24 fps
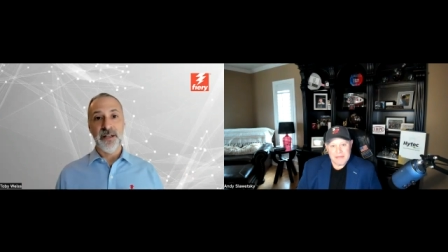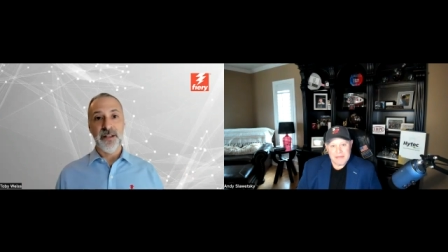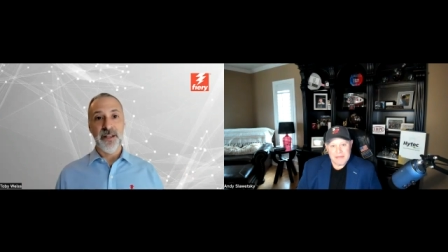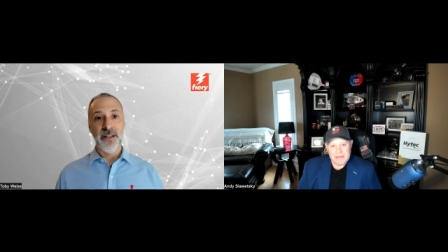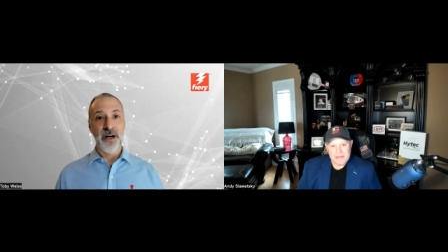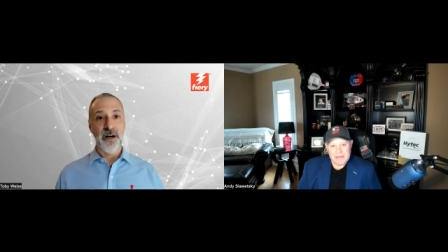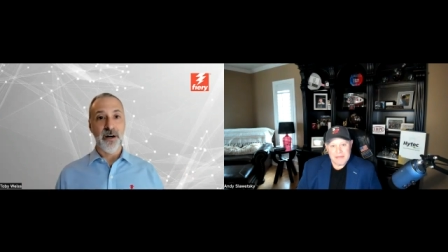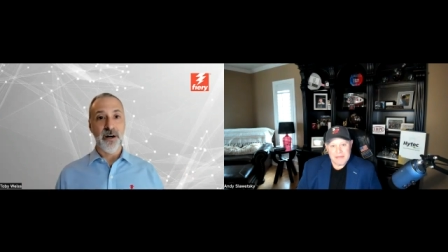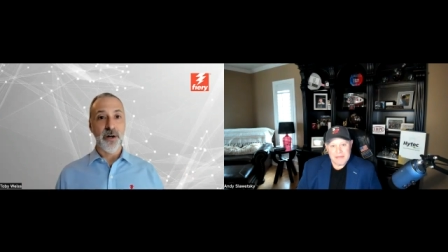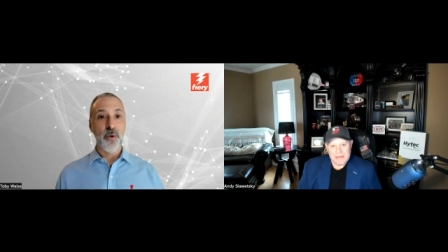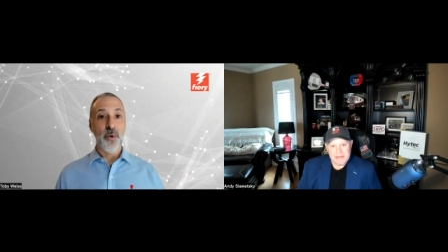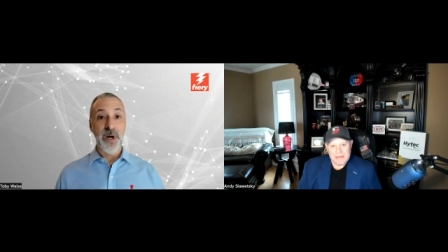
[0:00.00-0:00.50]

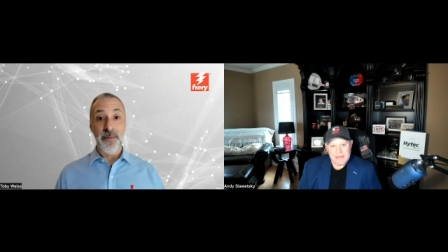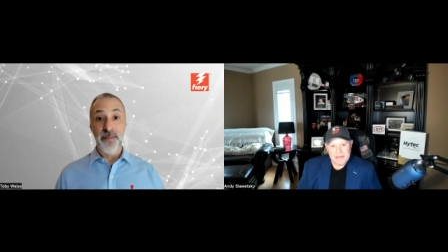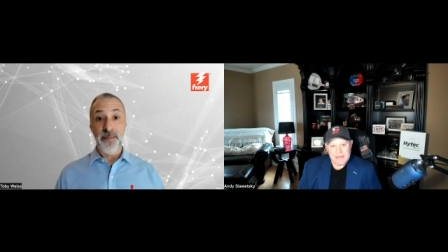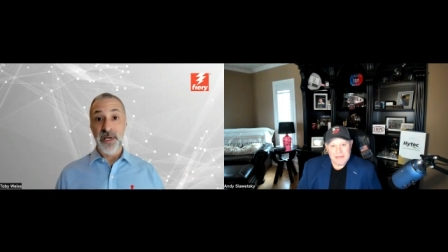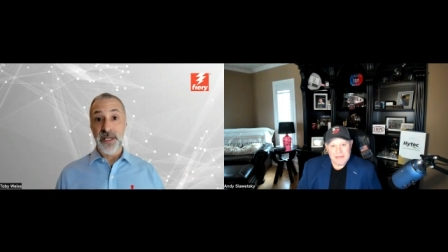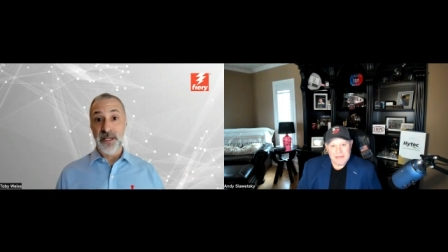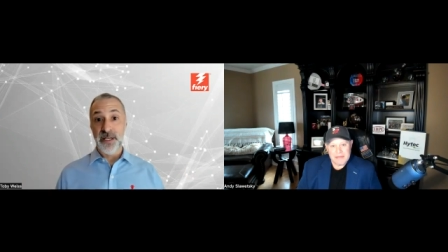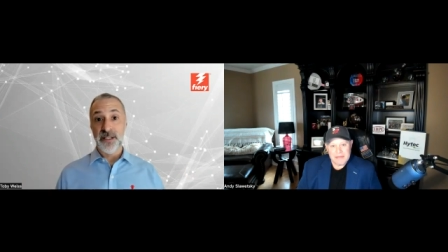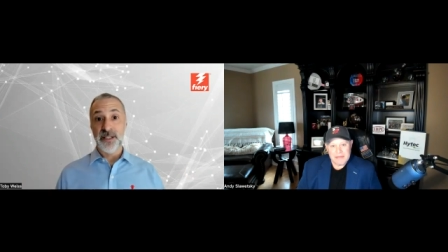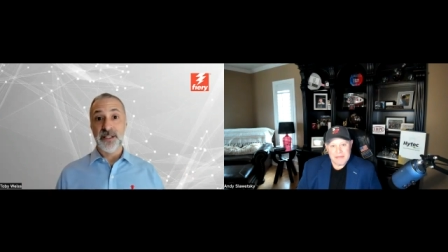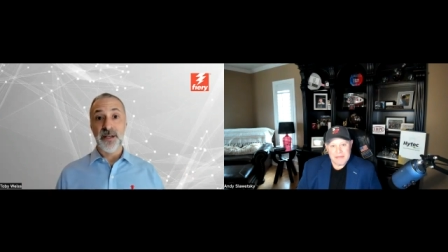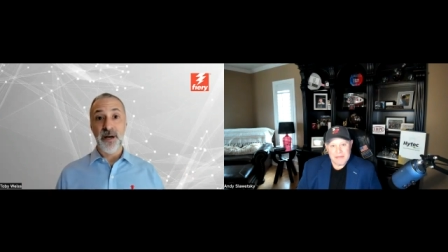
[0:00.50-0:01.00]
their equipment
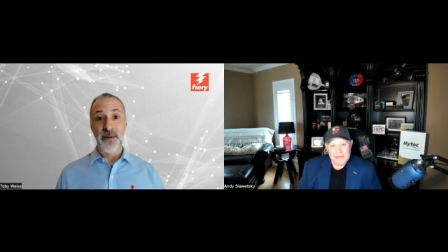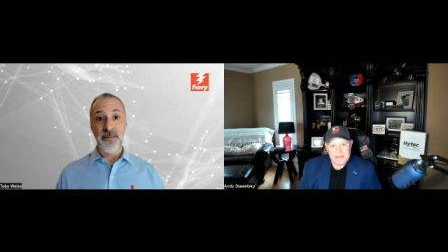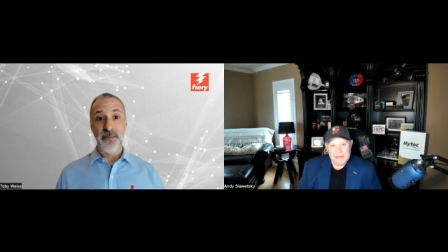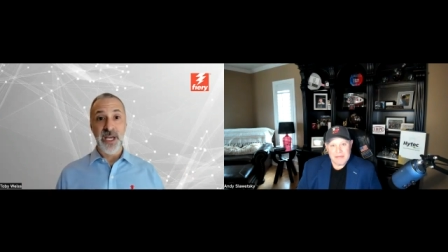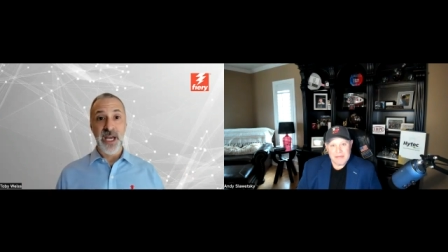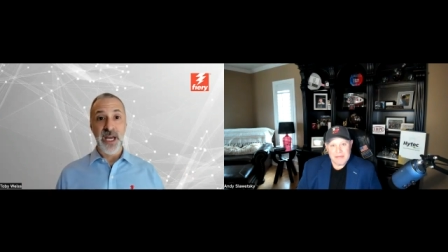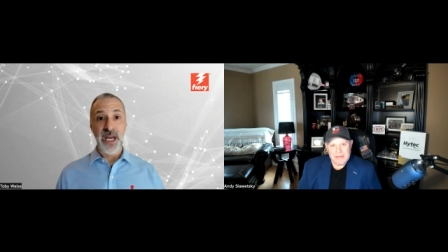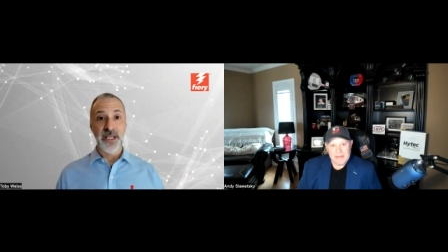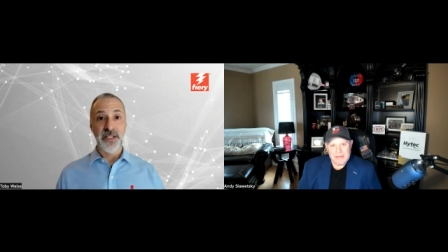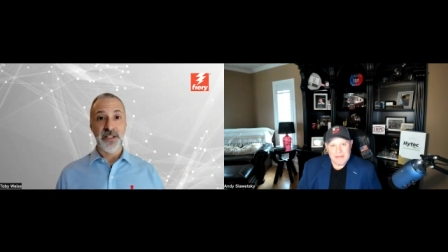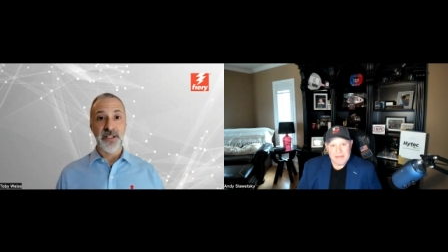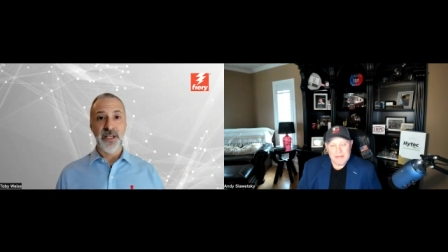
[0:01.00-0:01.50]
in some
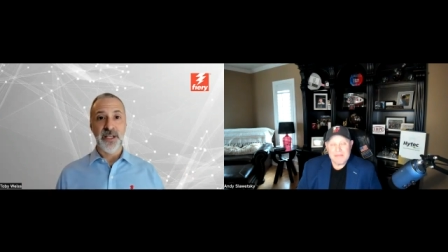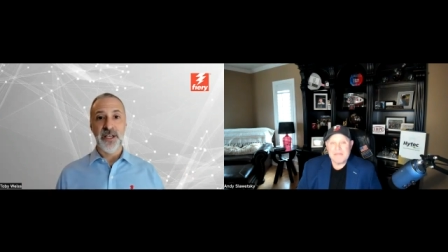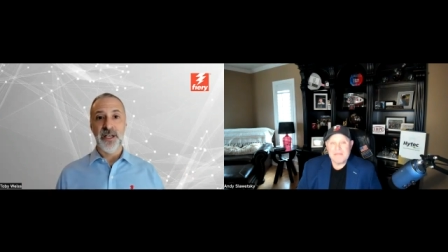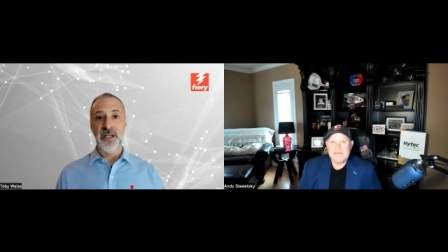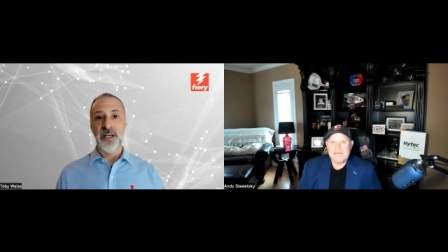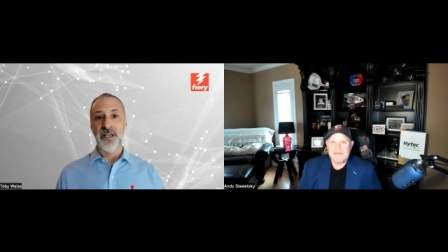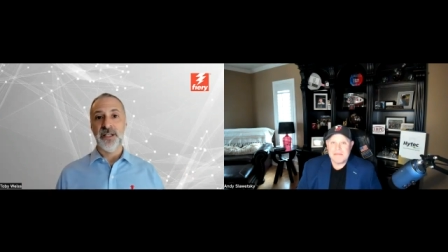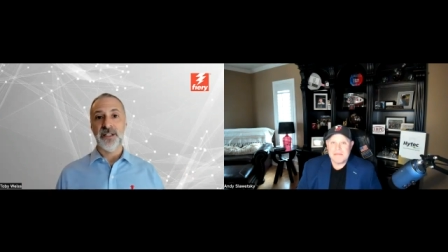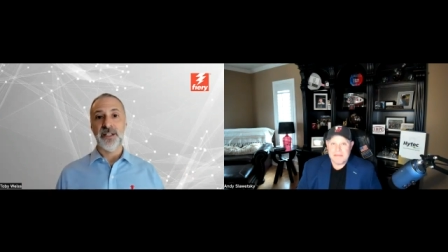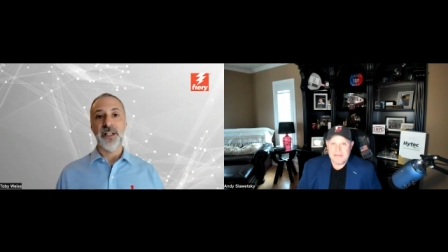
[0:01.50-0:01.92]
cases.